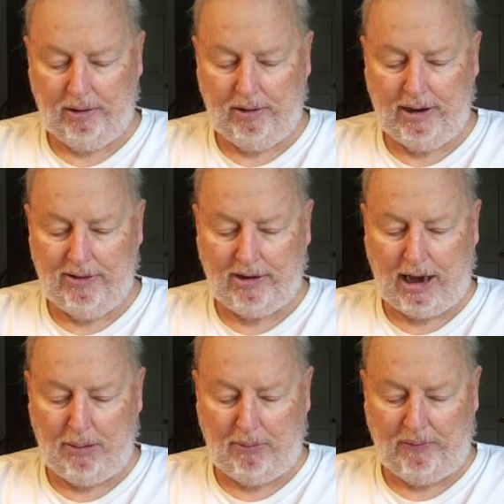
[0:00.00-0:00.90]
these
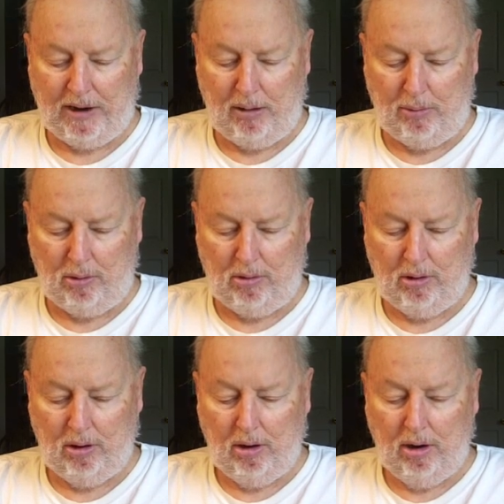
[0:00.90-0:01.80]
came available,
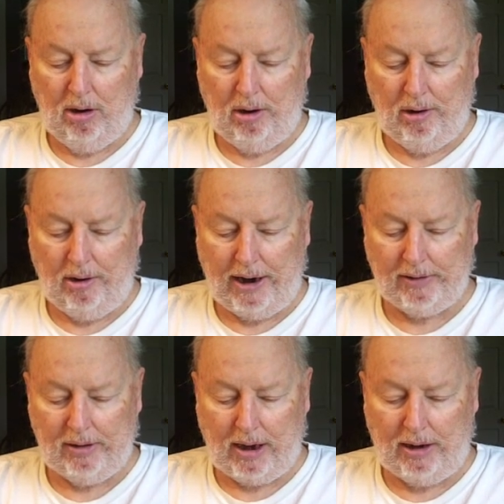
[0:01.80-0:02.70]
or
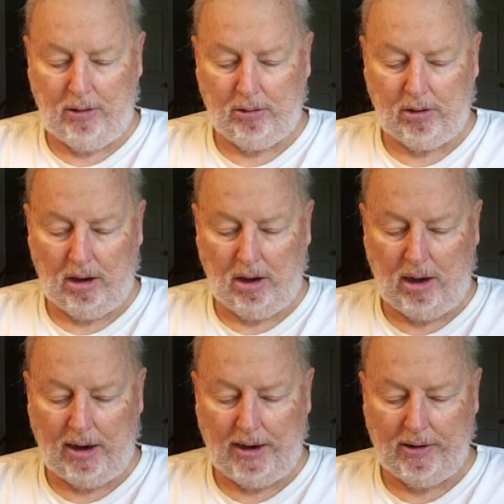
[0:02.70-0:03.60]
actually I looked
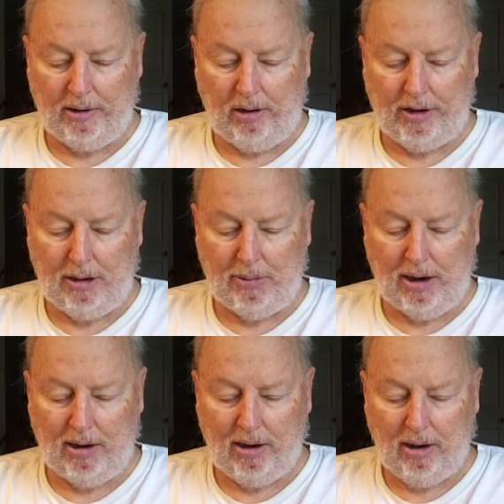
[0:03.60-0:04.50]
online on
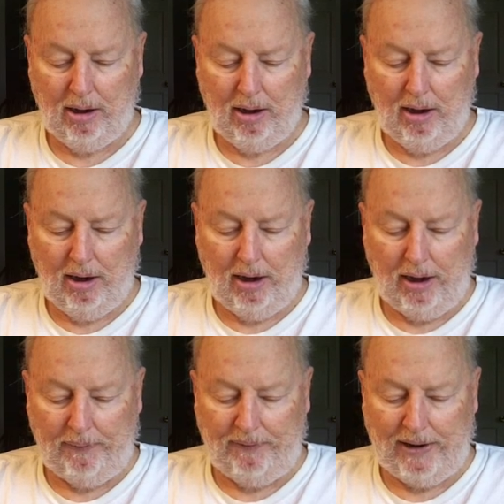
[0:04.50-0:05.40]
eBay
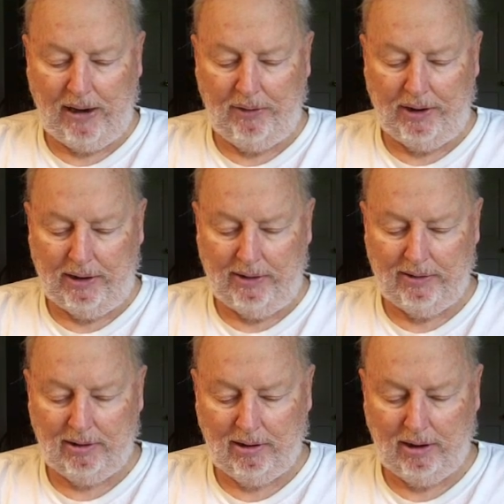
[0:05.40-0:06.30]
and found
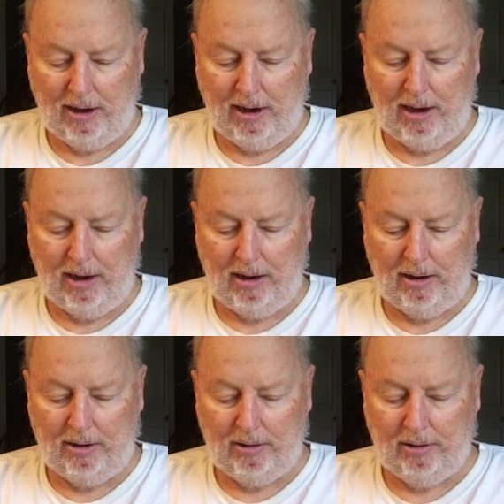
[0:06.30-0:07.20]
these,
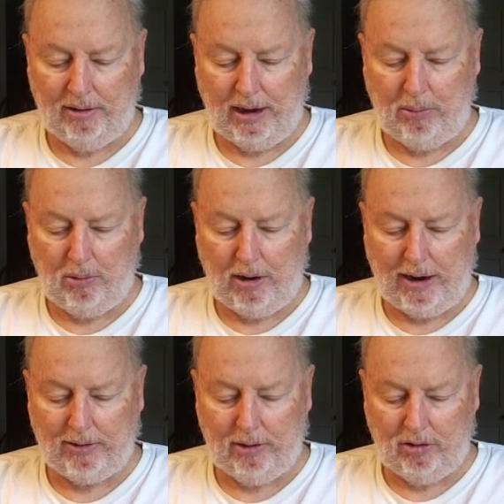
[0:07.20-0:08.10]
and they were
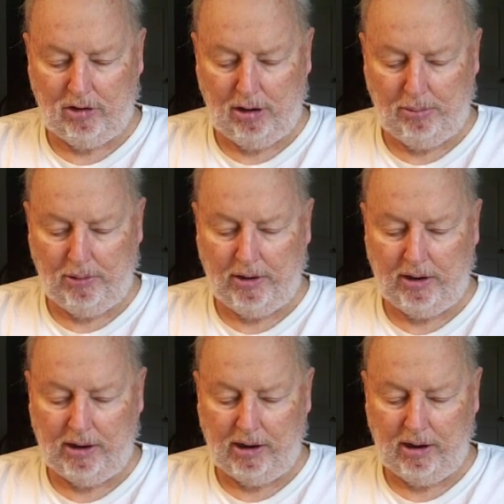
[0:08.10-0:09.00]
actually cheaper
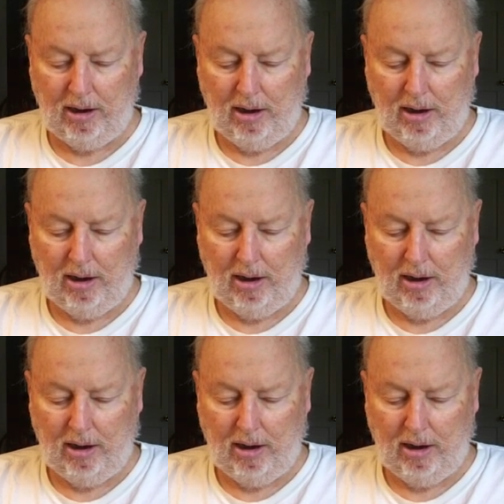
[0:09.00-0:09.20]
than the